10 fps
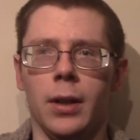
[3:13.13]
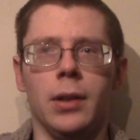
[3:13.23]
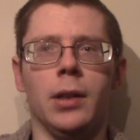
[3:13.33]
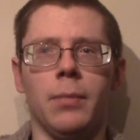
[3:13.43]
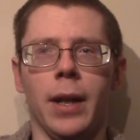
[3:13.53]

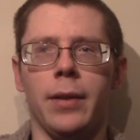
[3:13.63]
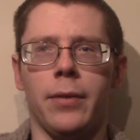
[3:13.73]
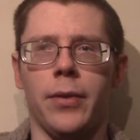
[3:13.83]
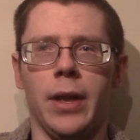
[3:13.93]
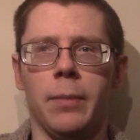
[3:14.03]
It
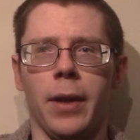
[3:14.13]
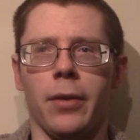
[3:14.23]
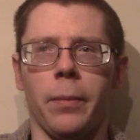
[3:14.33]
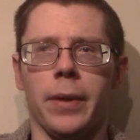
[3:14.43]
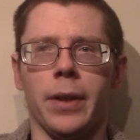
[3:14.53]
might seem like
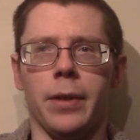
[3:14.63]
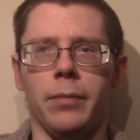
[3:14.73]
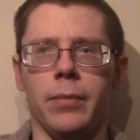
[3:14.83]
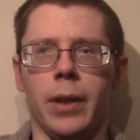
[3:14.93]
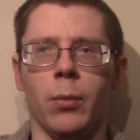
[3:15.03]
something
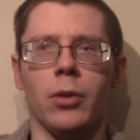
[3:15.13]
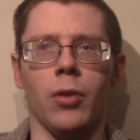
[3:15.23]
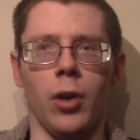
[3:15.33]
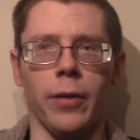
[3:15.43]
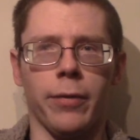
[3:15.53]
that they
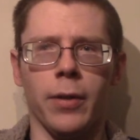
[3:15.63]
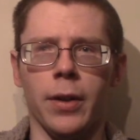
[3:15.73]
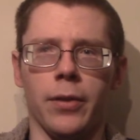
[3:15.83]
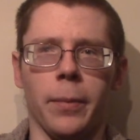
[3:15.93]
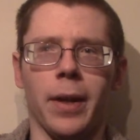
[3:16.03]
wouldn't offer, and
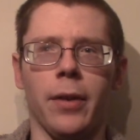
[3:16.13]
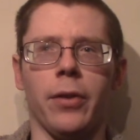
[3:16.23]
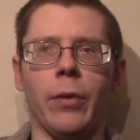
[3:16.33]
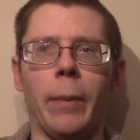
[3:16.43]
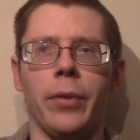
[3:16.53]
in some
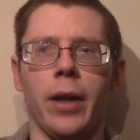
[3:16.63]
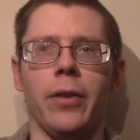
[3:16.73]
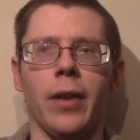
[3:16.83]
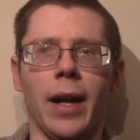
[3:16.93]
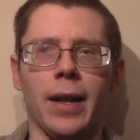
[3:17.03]
cases the
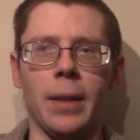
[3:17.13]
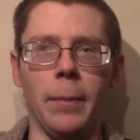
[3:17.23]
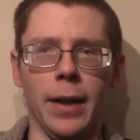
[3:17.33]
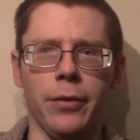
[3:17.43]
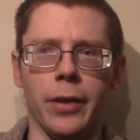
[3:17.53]
website's not going to
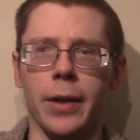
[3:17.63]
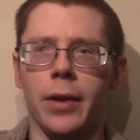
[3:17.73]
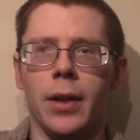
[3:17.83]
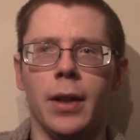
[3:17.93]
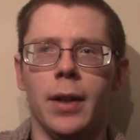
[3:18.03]
mention it.
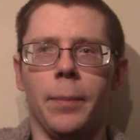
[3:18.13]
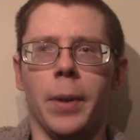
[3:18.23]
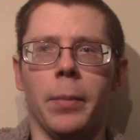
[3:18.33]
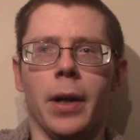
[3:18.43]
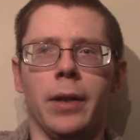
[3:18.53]

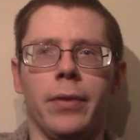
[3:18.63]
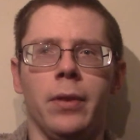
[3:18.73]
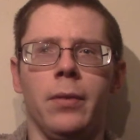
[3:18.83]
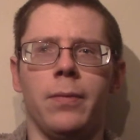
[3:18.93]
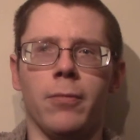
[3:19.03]
But if
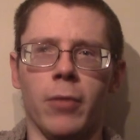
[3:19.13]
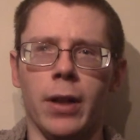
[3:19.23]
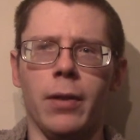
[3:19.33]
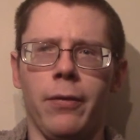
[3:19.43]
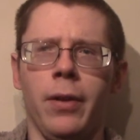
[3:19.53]
you
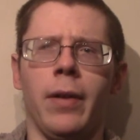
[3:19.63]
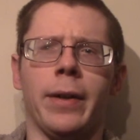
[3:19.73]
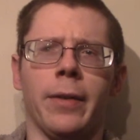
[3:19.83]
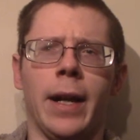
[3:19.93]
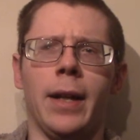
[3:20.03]
really feel like
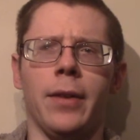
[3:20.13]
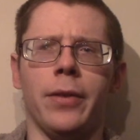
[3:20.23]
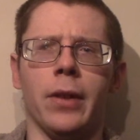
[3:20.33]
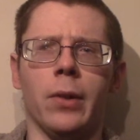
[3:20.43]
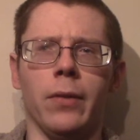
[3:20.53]
your cat needs
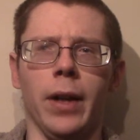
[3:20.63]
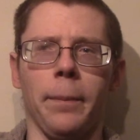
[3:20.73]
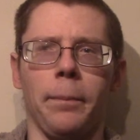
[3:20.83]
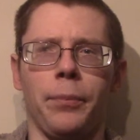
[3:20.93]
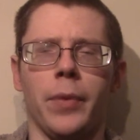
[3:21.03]
to go to a
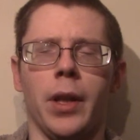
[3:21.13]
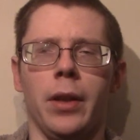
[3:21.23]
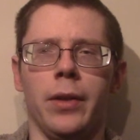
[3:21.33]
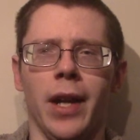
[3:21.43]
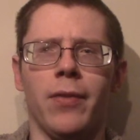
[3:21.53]
vet,
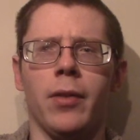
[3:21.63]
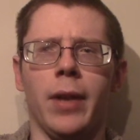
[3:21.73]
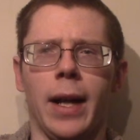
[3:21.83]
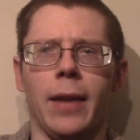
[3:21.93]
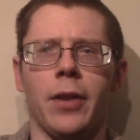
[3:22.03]

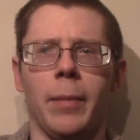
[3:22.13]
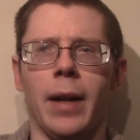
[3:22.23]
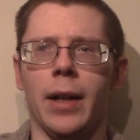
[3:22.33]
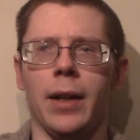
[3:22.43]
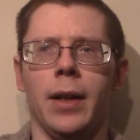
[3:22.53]
definitely ask
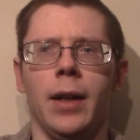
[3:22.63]
about it.